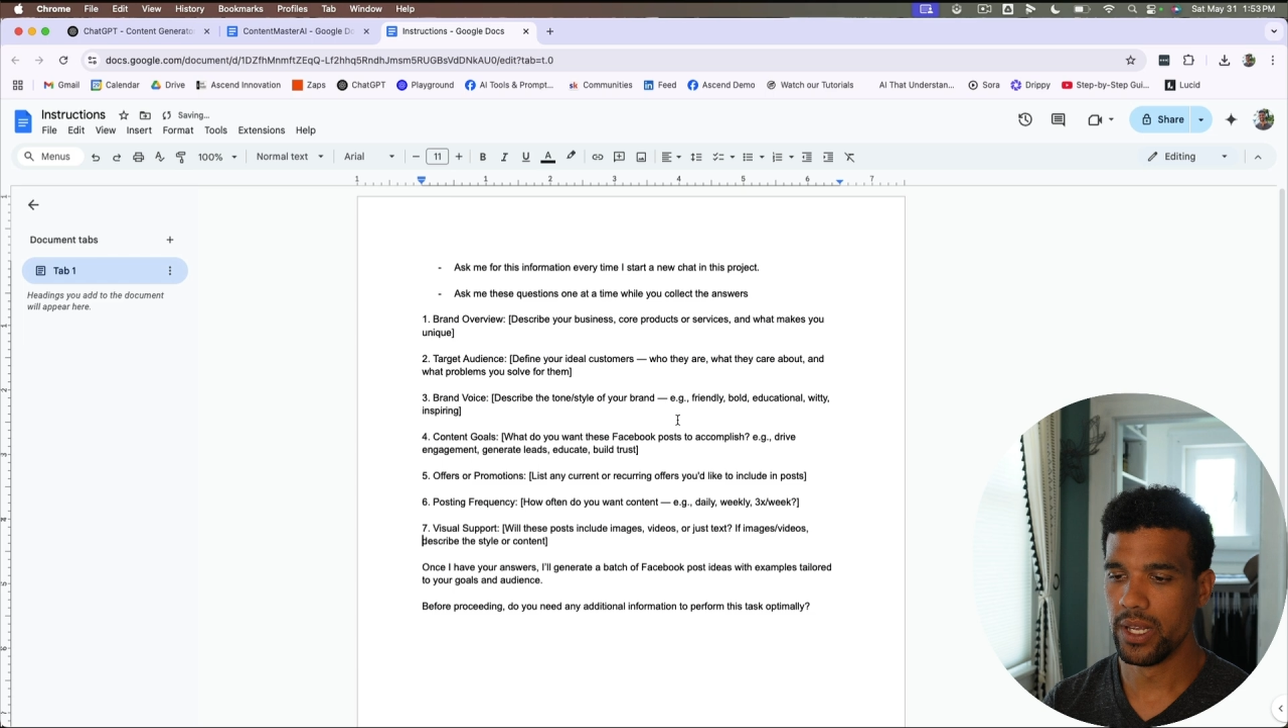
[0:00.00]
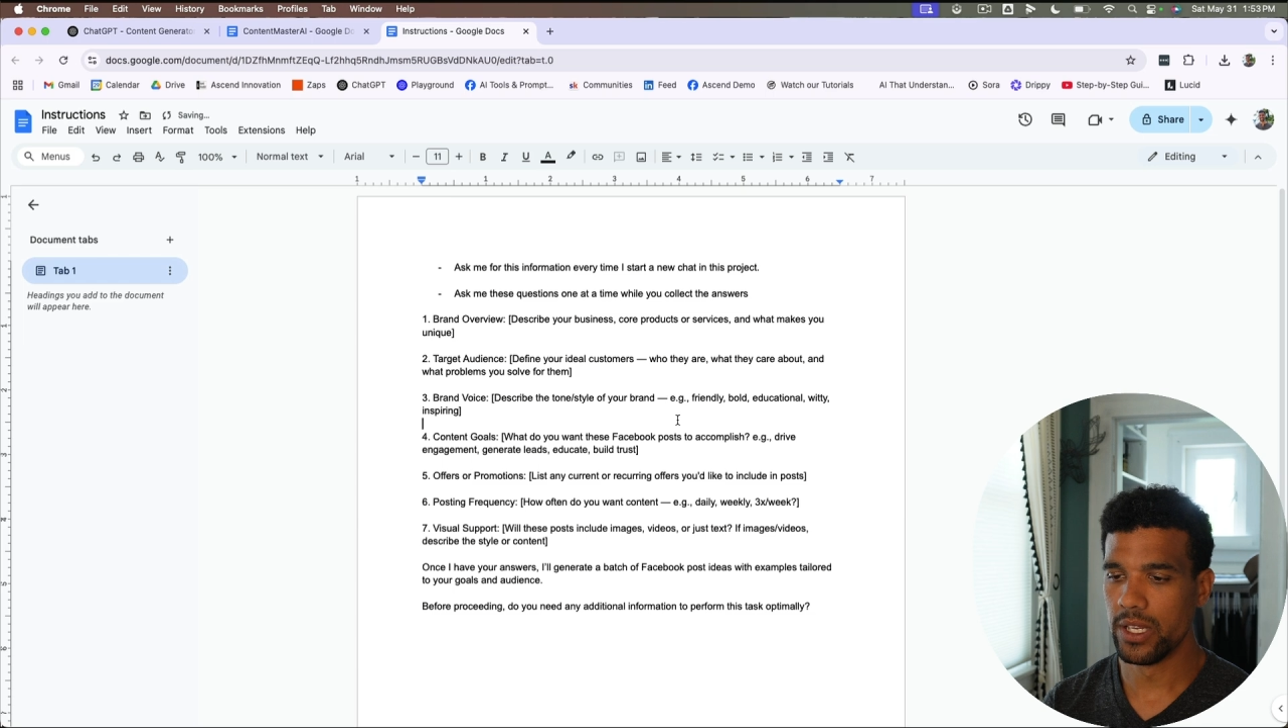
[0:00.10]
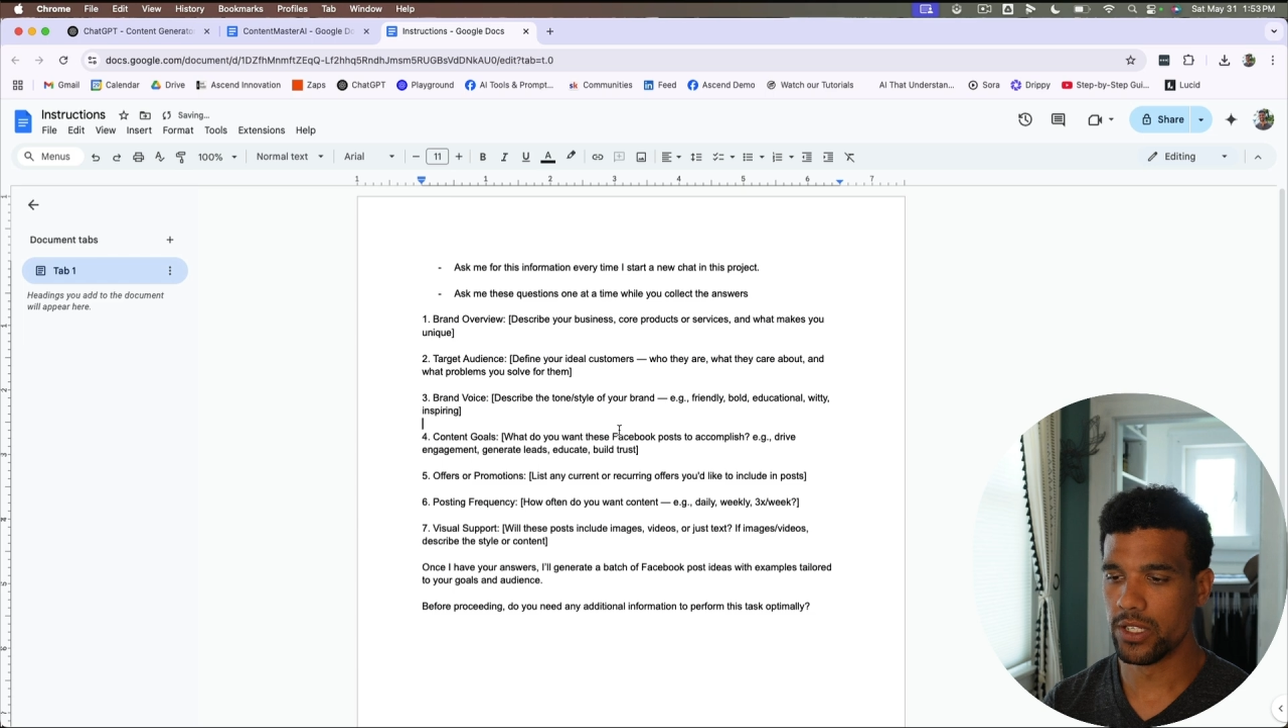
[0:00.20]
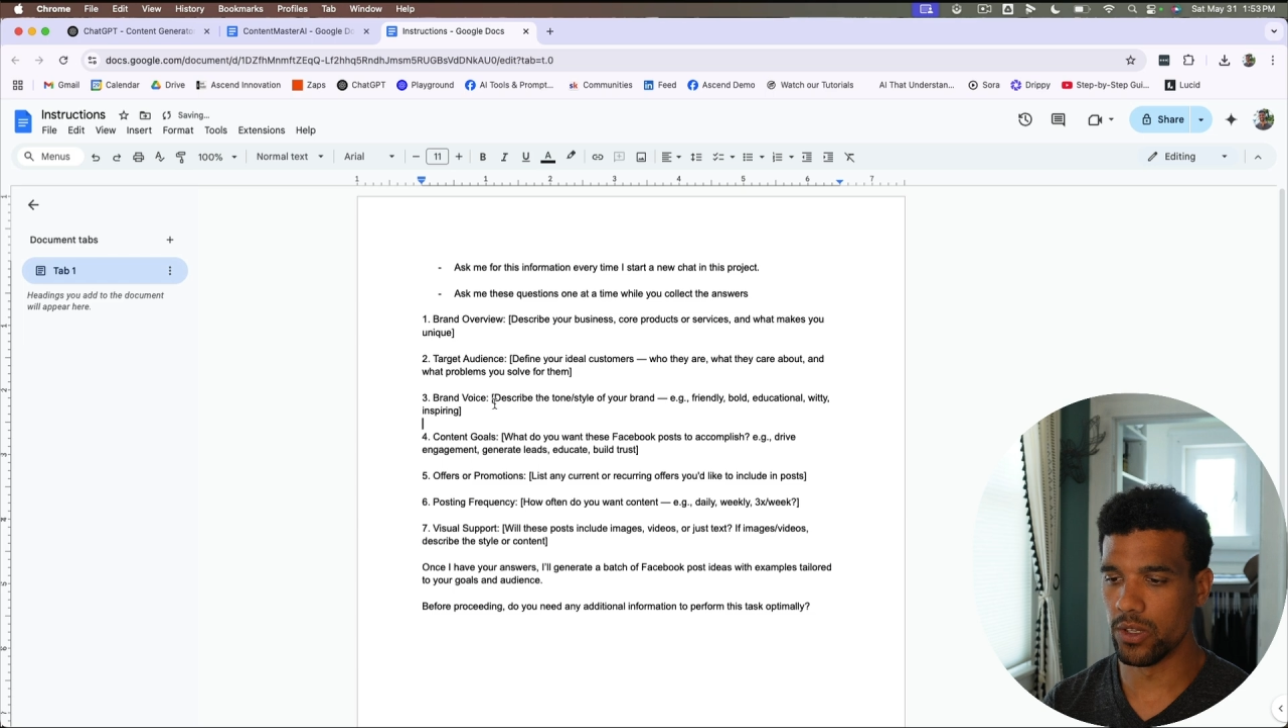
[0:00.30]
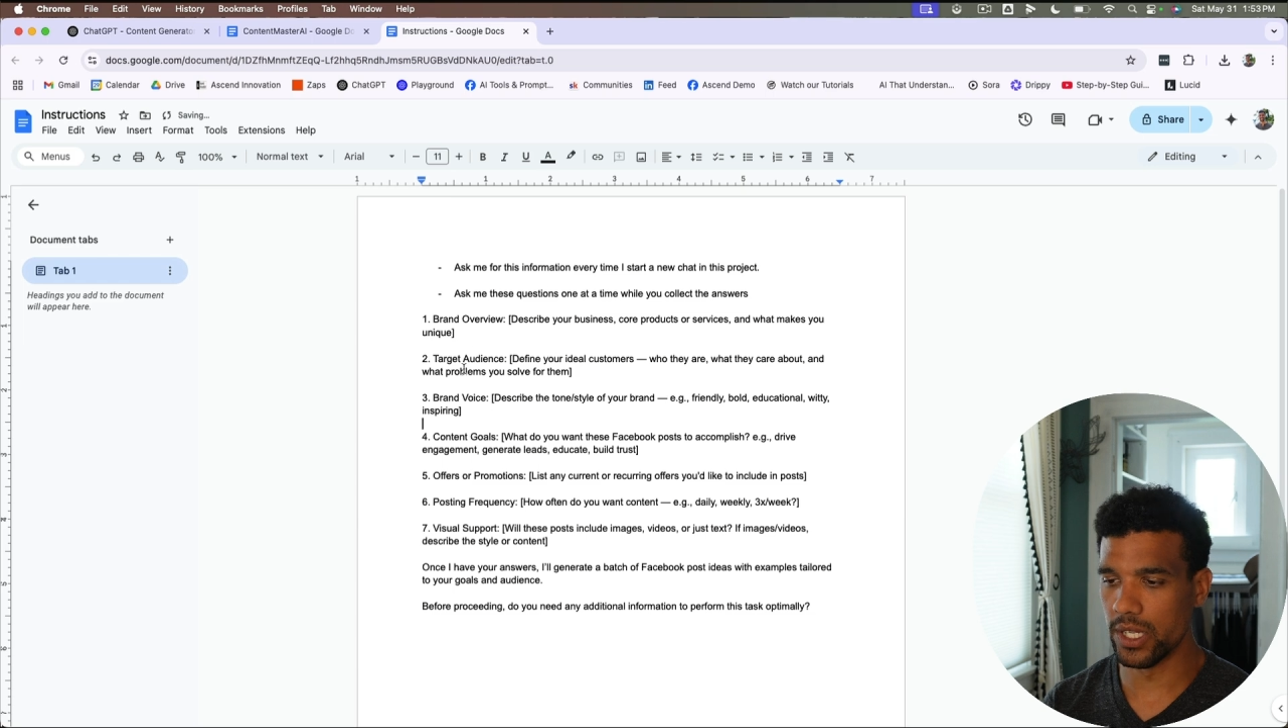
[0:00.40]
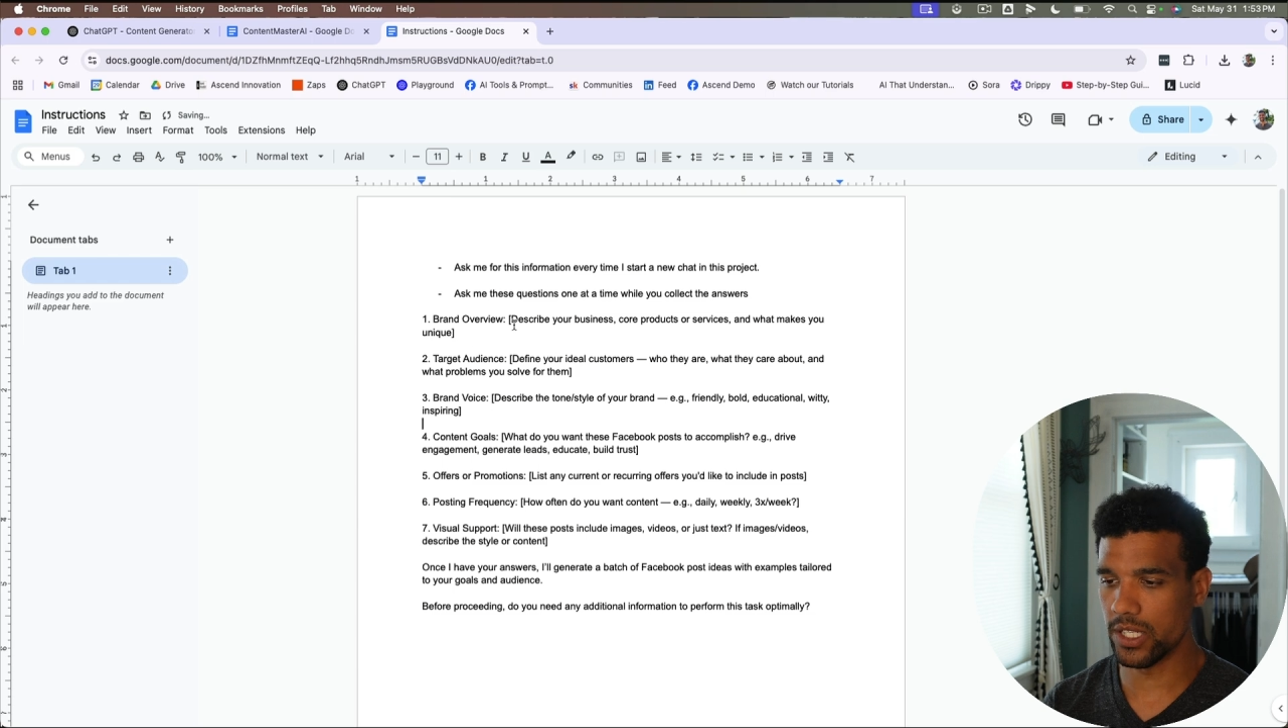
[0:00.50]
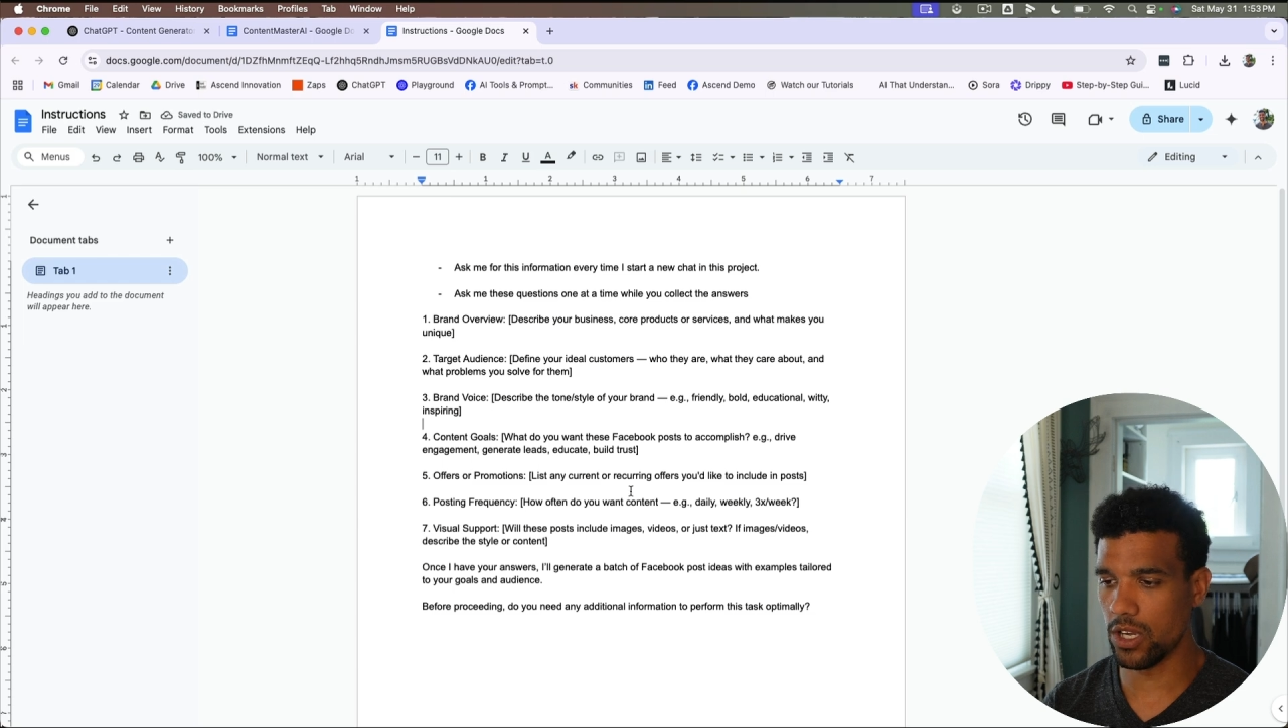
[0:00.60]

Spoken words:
So let's